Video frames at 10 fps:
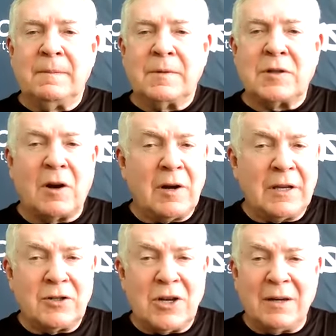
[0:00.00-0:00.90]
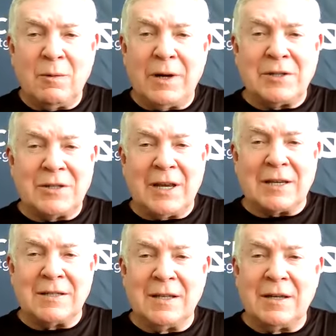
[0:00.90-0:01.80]
starting January
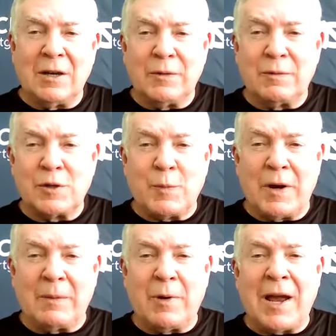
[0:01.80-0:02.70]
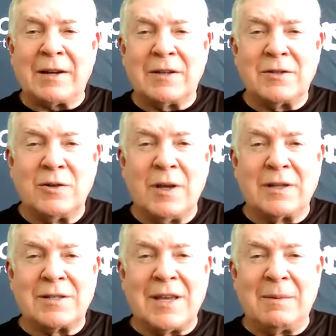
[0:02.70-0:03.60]
6th, and then you go through spring practice, and you
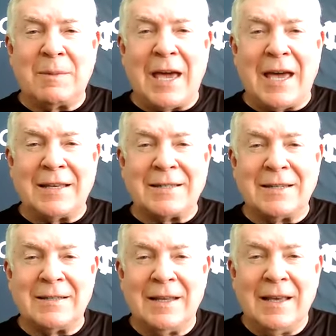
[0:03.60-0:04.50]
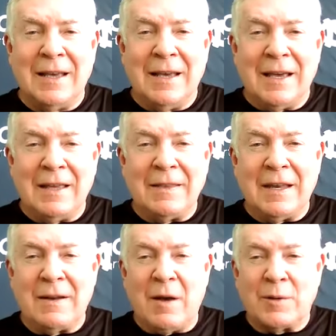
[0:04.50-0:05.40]
hit the same guys. And
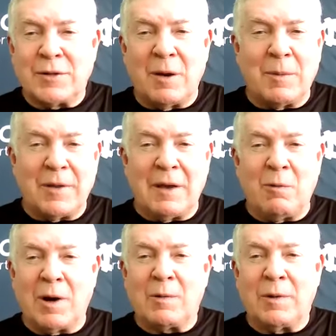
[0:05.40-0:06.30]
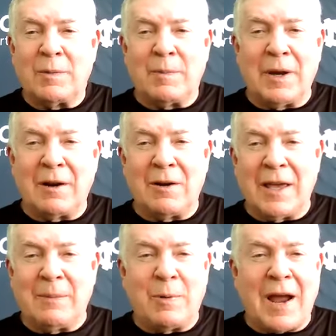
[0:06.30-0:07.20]
then all summer they work with
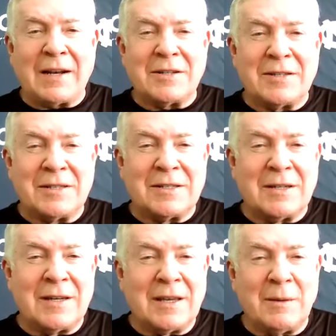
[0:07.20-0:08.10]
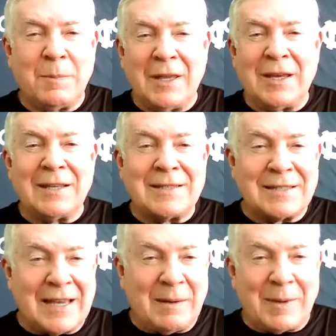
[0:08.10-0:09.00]
player-led practices, and they compete against the
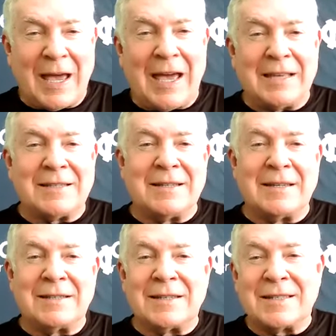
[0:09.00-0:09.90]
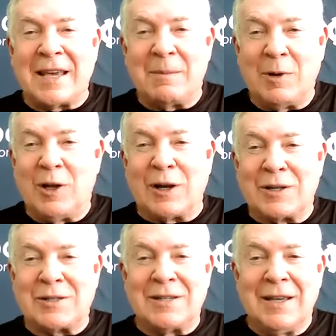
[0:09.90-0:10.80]
same guys, and it's the same
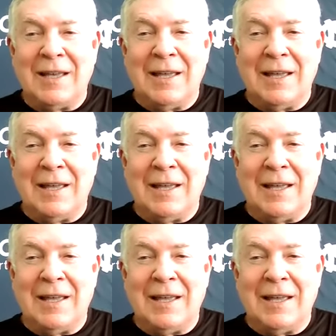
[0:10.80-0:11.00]
looks.